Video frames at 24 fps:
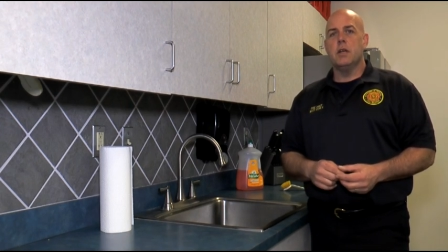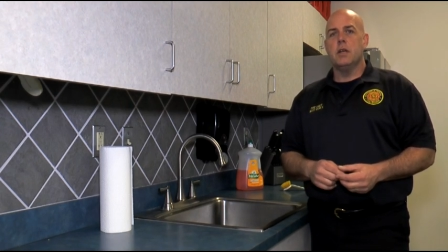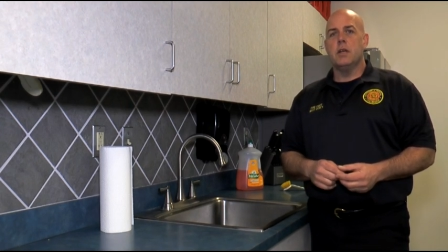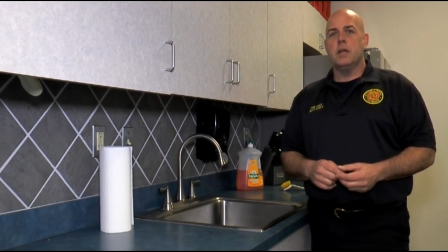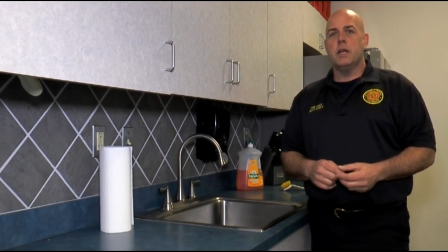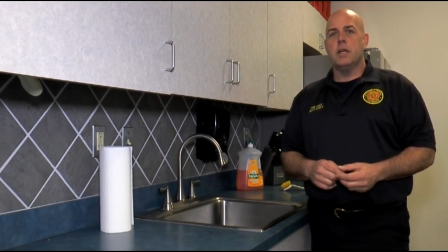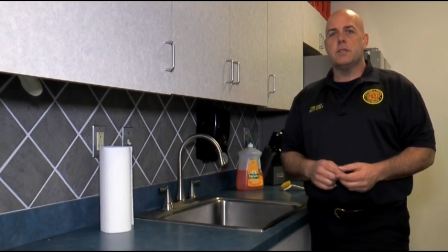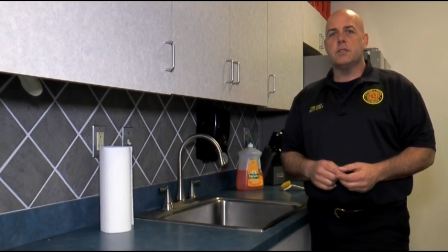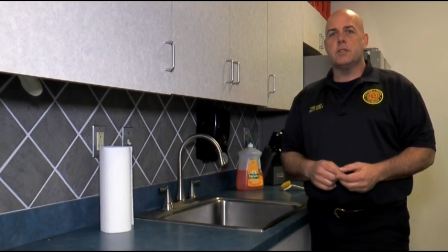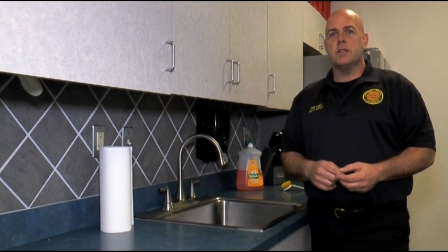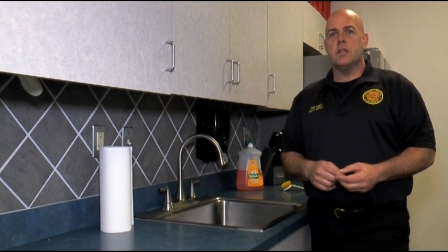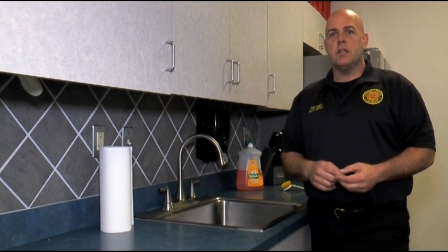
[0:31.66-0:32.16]

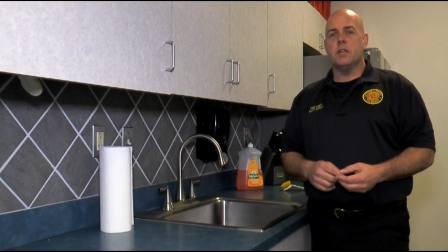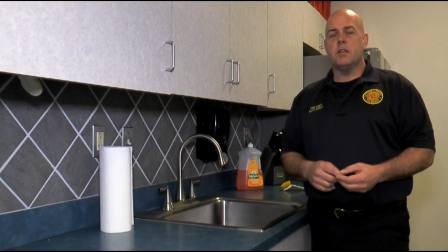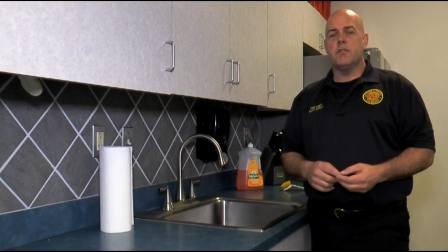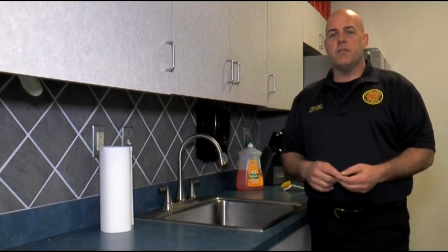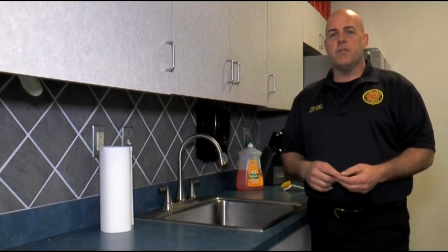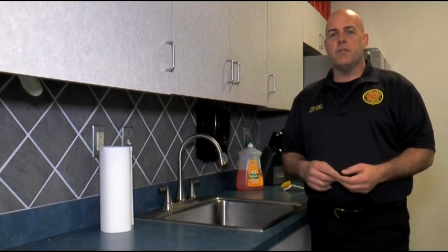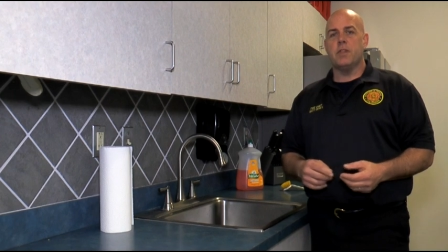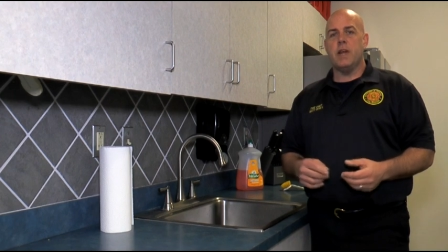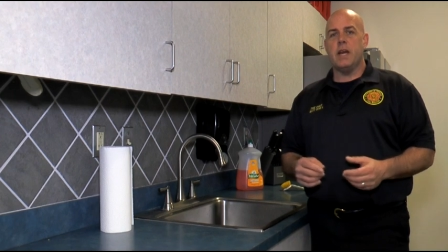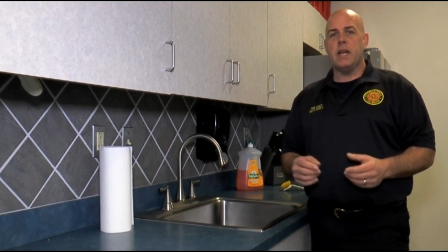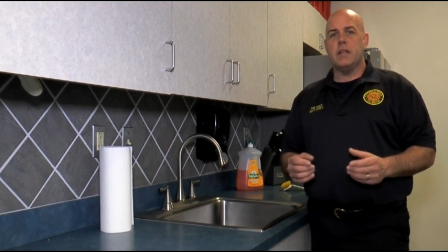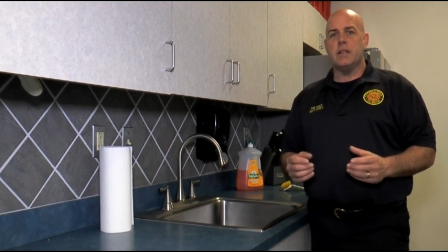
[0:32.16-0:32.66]
It's going to
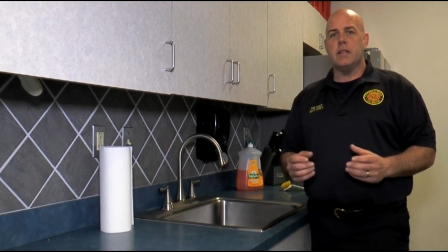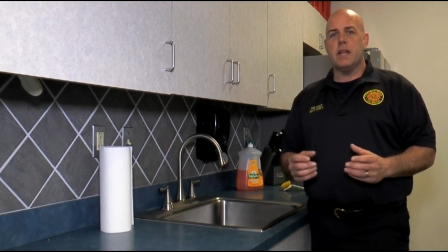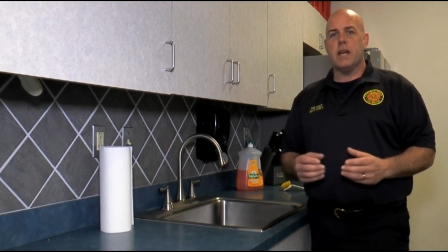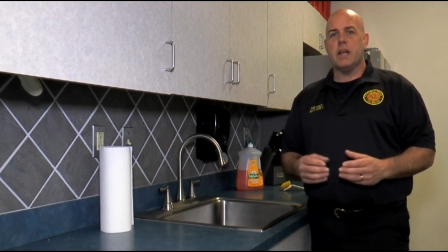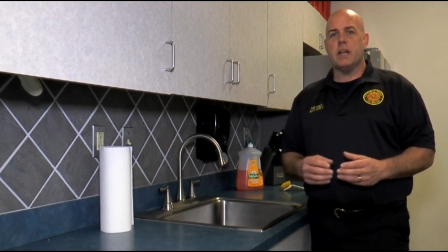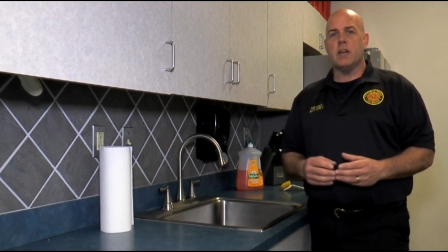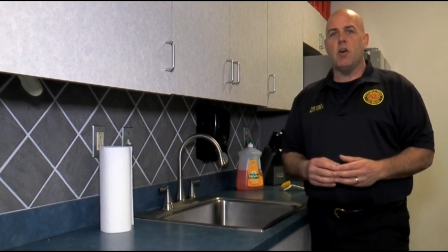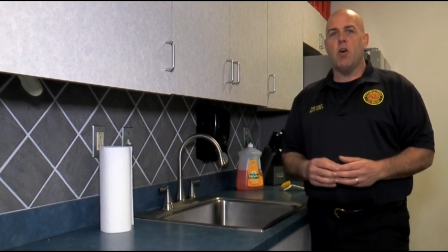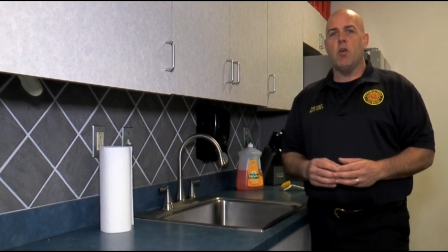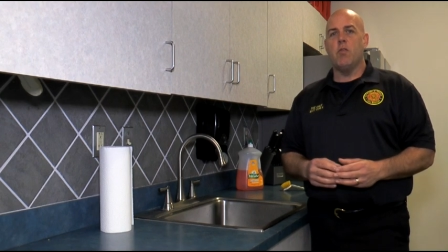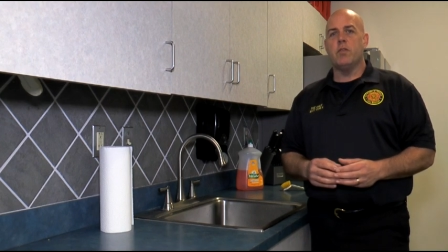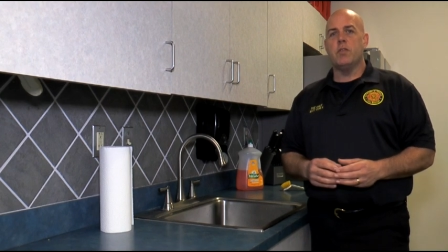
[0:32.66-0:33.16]
deflate
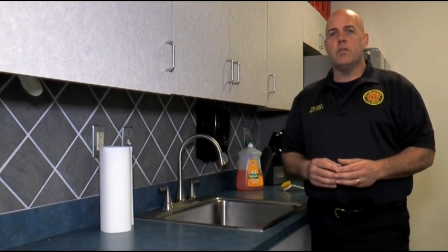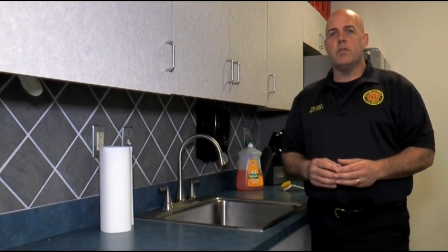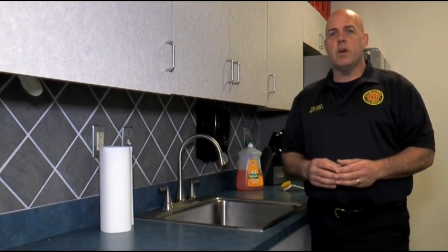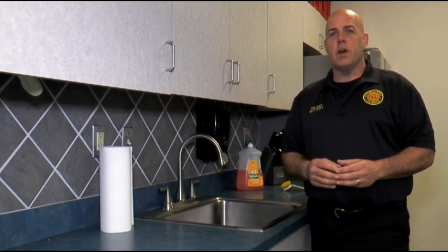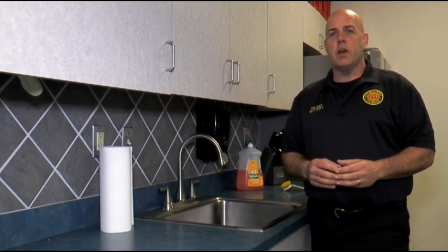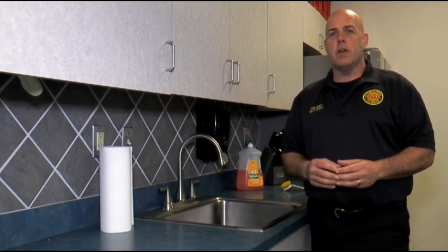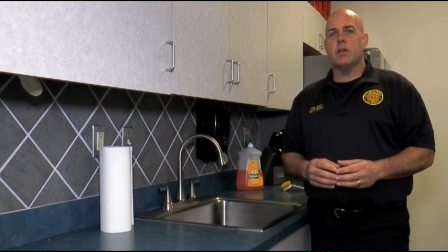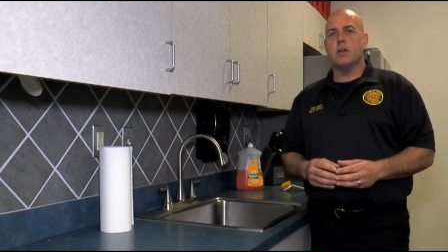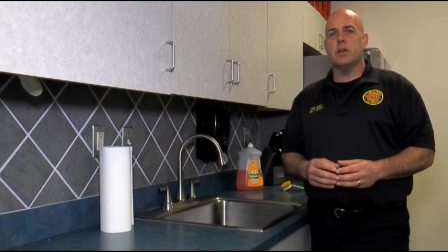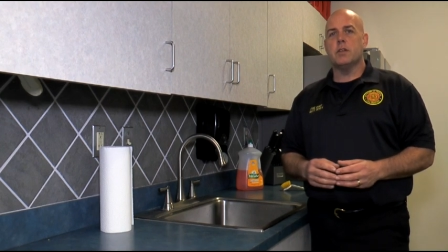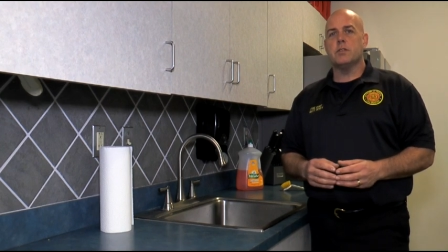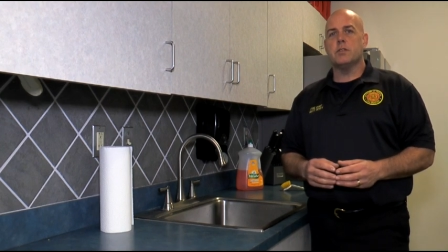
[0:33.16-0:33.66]
that COVID
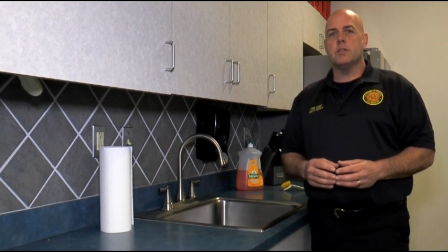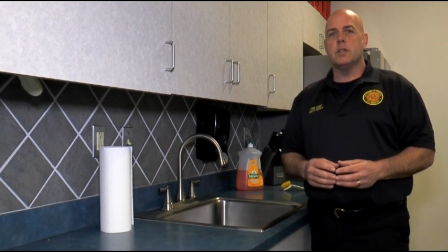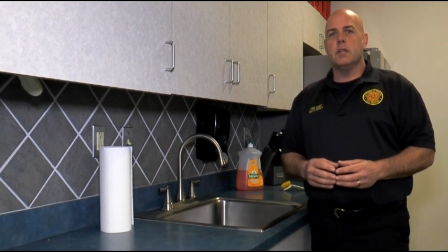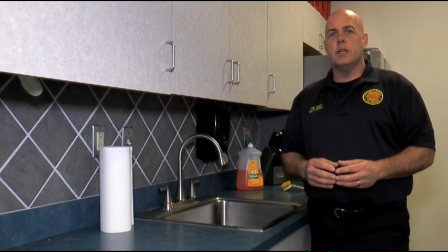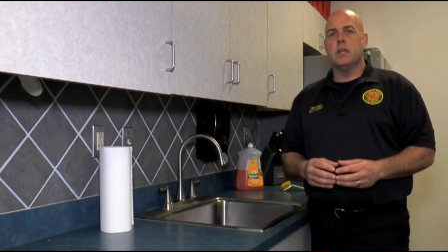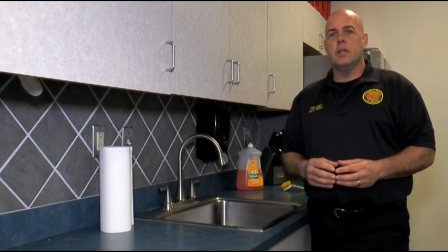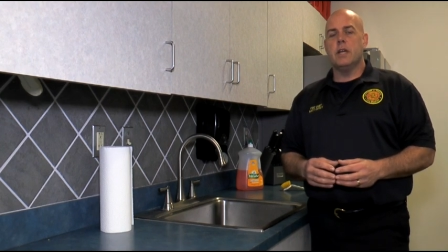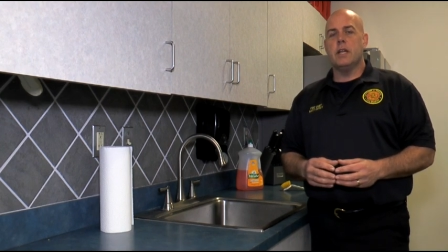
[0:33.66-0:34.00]
virus,